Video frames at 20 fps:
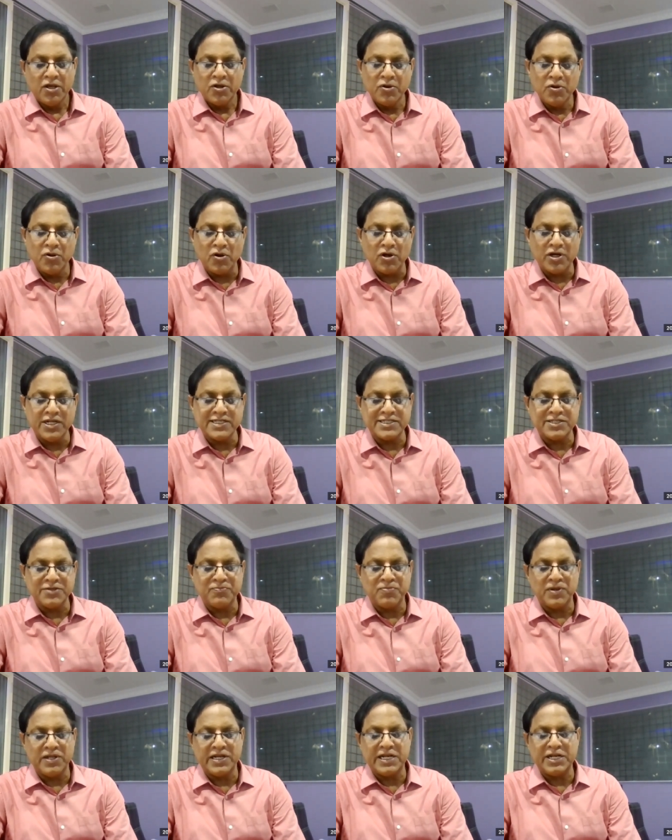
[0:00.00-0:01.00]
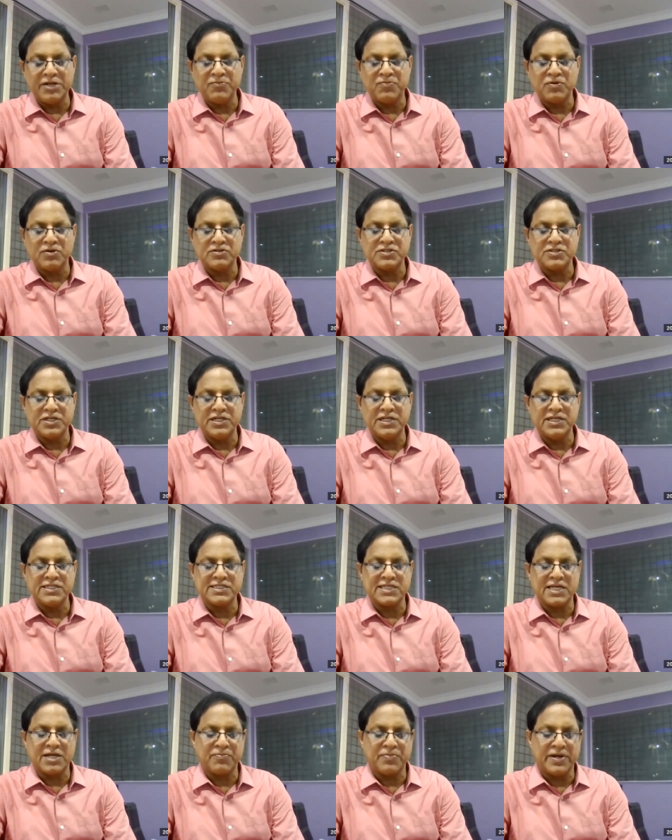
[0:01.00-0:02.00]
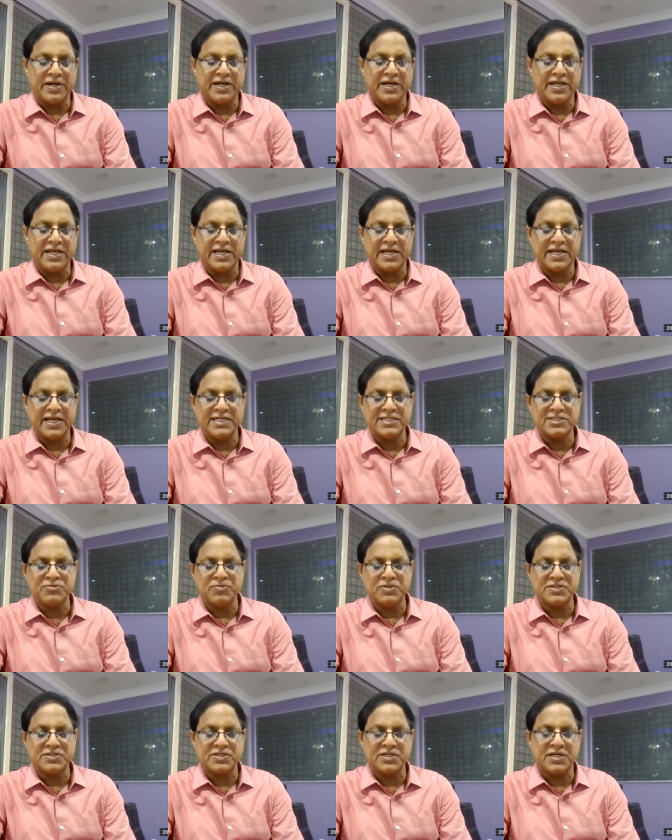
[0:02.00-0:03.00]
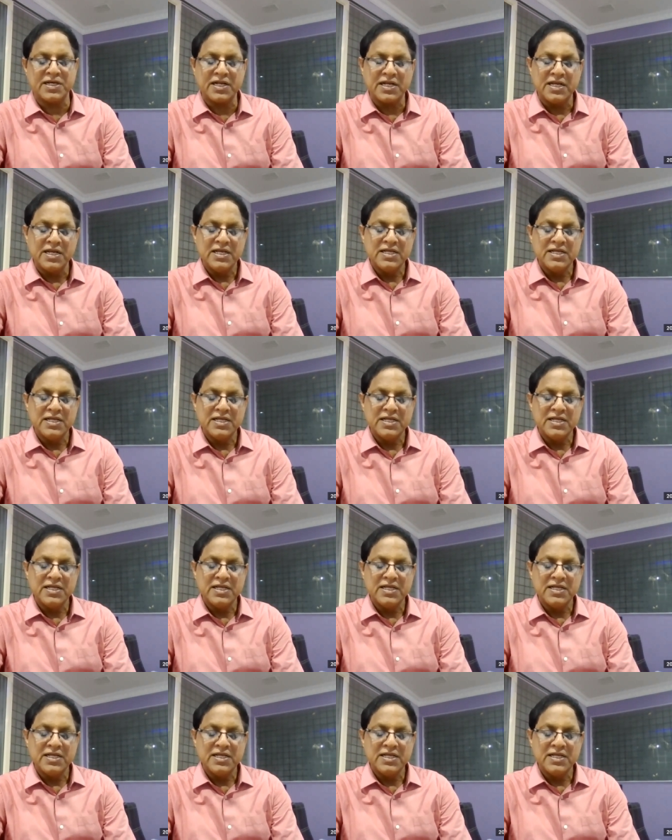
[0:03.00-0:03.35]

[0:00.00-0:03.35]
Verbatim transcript: no disciplinary proceedings are pending against Mr.